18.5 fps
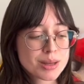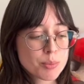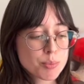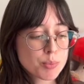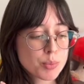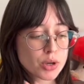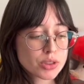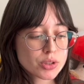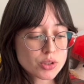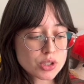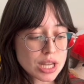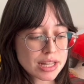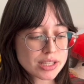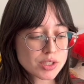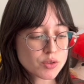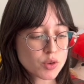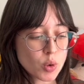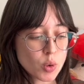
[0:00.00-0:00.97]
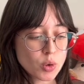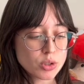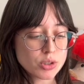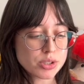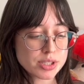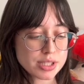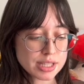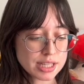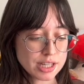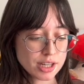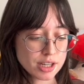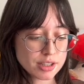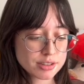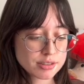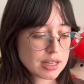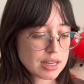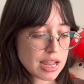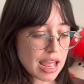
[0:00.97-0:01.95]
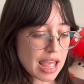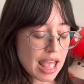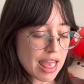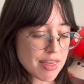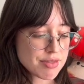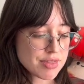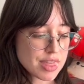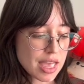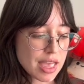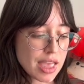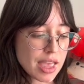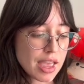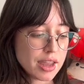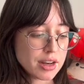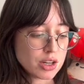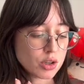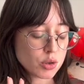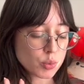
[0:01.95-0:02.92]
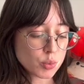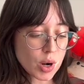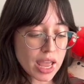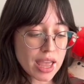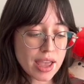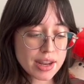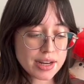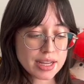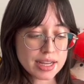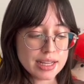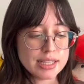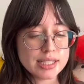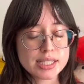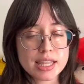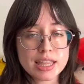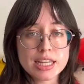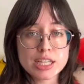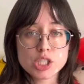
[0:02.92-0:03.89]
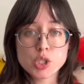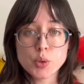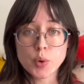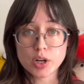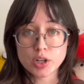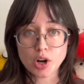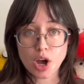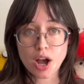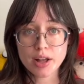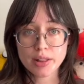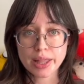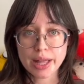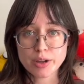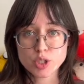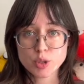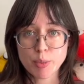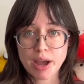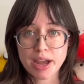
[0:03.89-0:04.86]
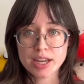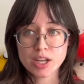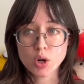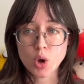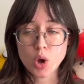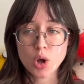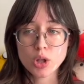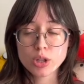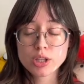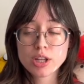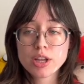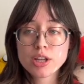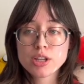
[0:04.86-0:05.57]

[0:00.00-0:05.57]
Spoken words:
Put those kinds of goals here. And then red is things you are not allowed to buy at all.